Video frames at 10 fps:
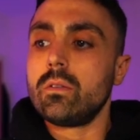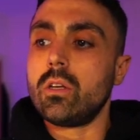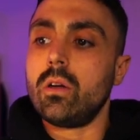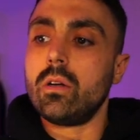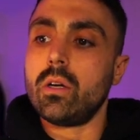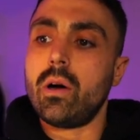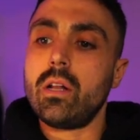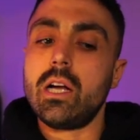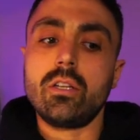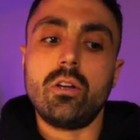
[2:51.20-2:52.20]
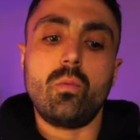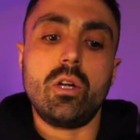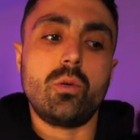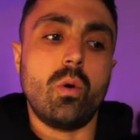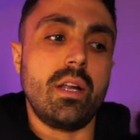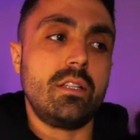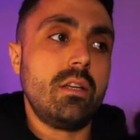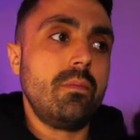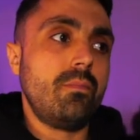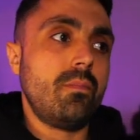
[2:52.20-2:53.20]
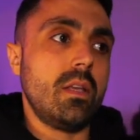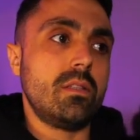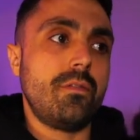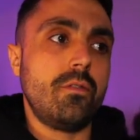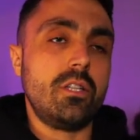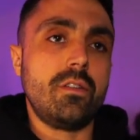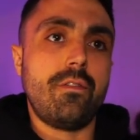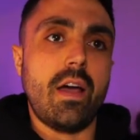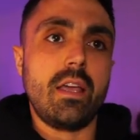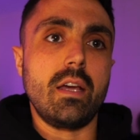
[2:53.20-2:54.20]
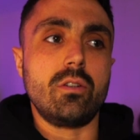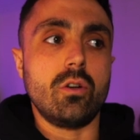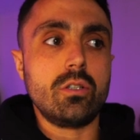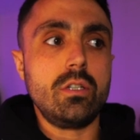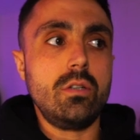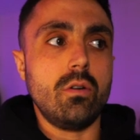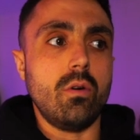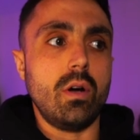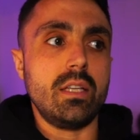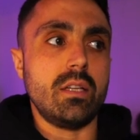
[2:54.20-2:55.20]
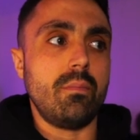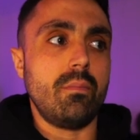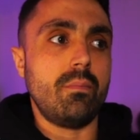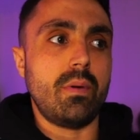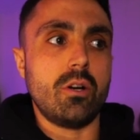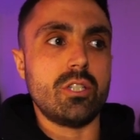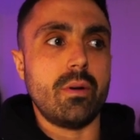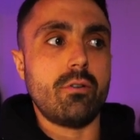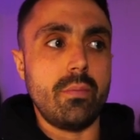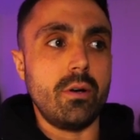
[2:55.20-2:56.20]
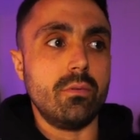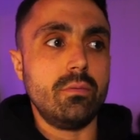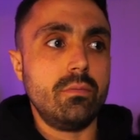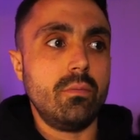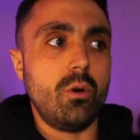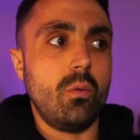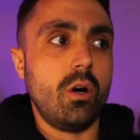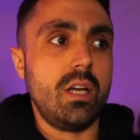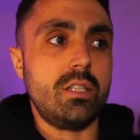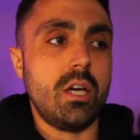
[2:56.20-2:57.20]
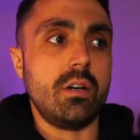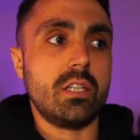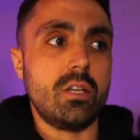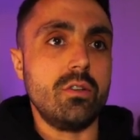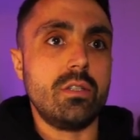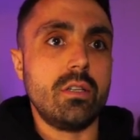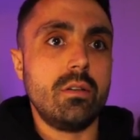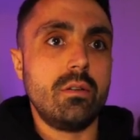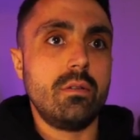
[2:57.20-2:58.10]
So, so I'd like to know which one is it? Is the footage fake and doctored, or is it because I'm a criminal? What is her excuse?